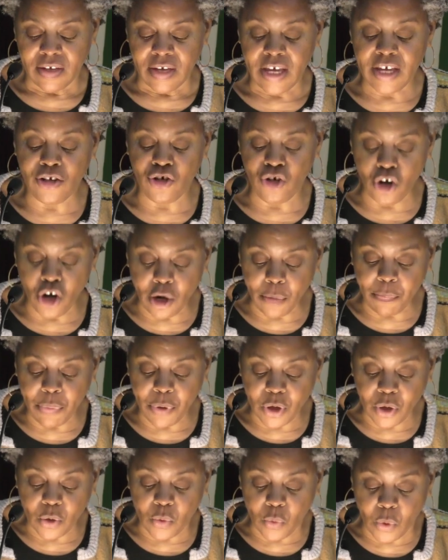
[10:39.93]
In your
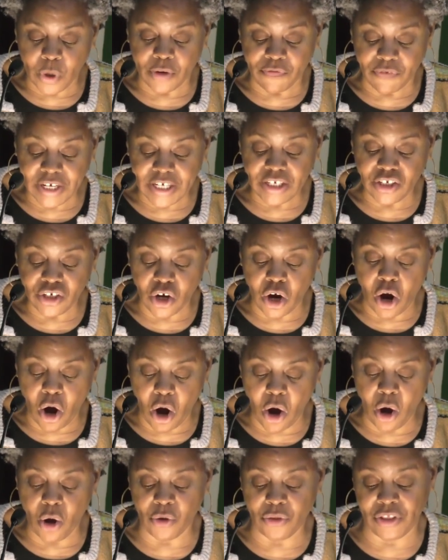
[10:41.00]
book were written
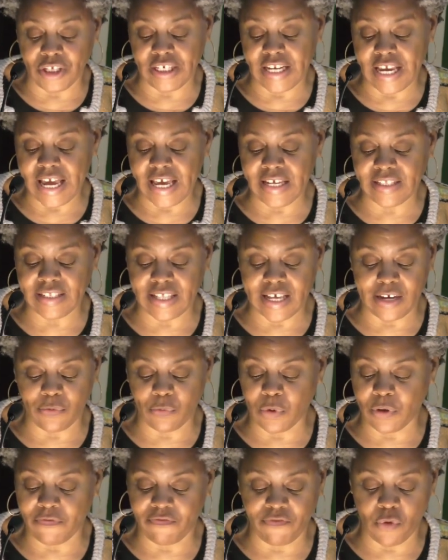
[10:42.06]
all the days that
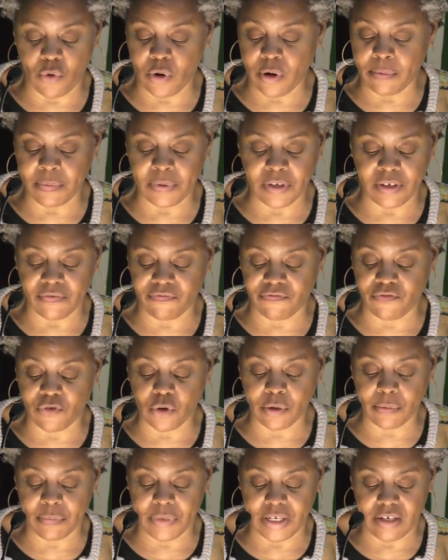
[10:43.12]
were formed
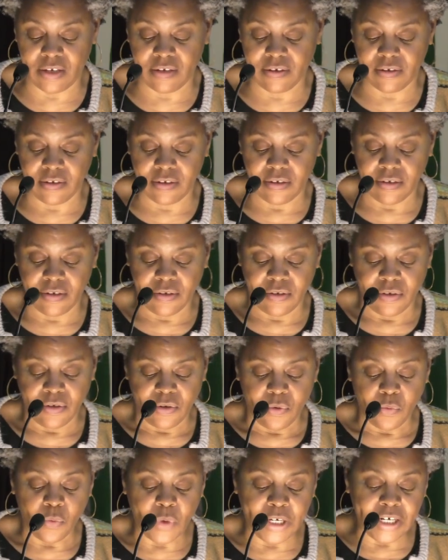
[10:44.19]
for me,
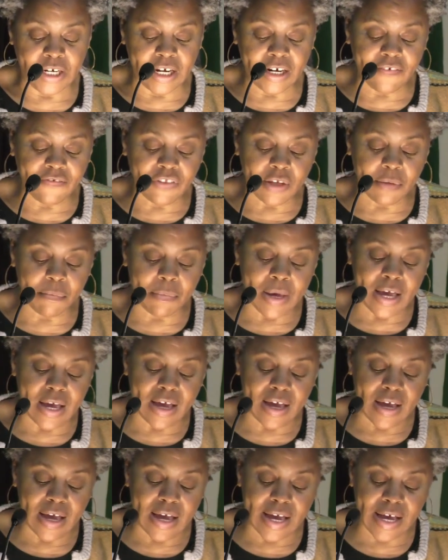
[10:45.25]
when none of them
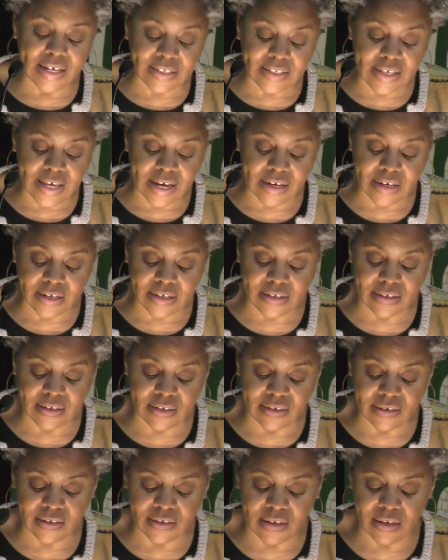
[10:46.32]
as yet
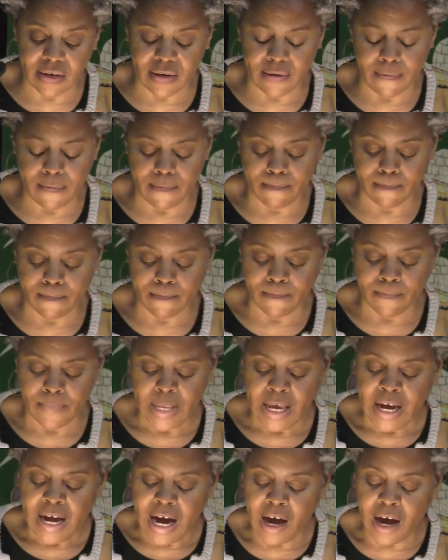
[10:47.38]
existed.
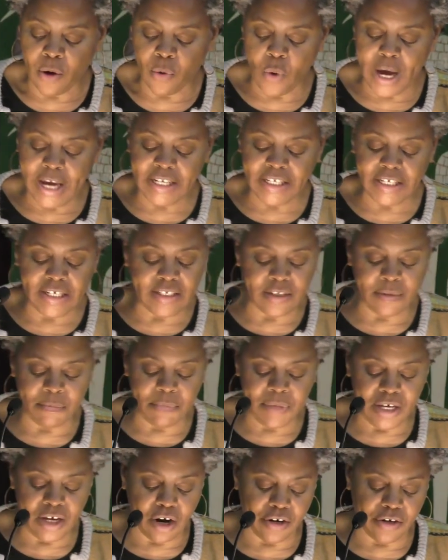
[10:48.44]
How weighty to
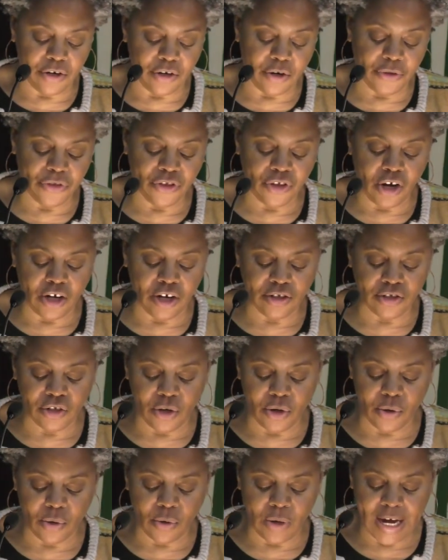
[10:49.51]
me are your thoughts,
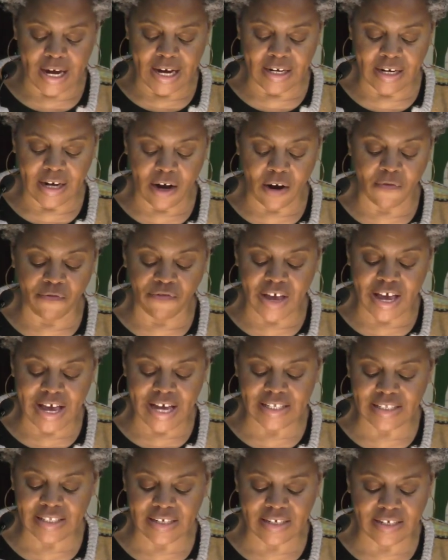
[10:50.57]
O God, how
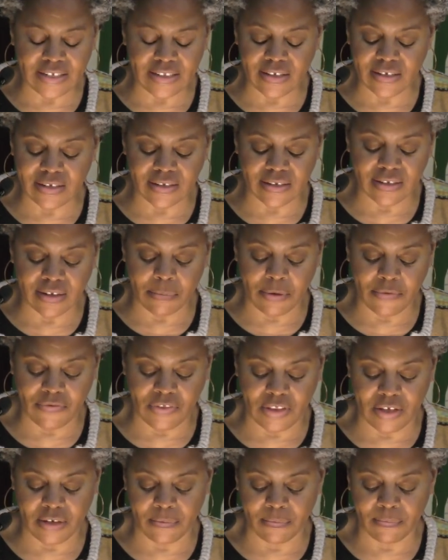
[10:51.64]
vast is the sum of
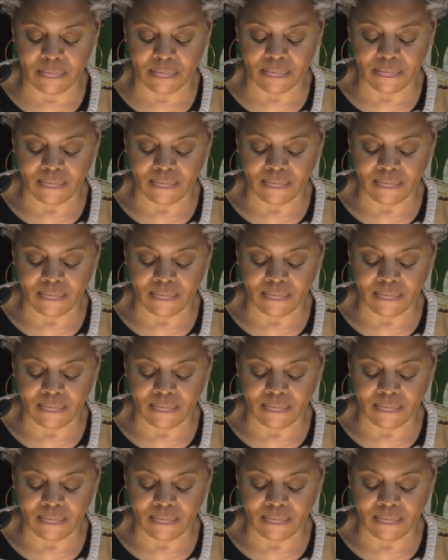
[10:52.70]
them.